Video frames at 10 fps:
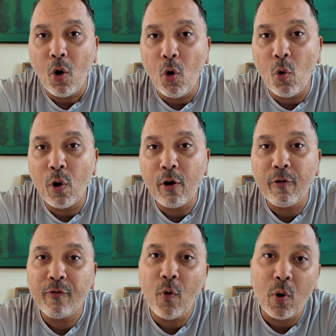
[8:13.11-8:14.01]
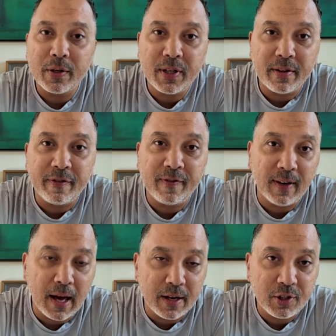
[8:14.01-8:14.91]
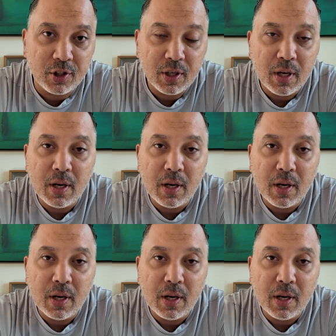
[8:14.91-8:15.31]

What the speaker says: or 4 to the flush.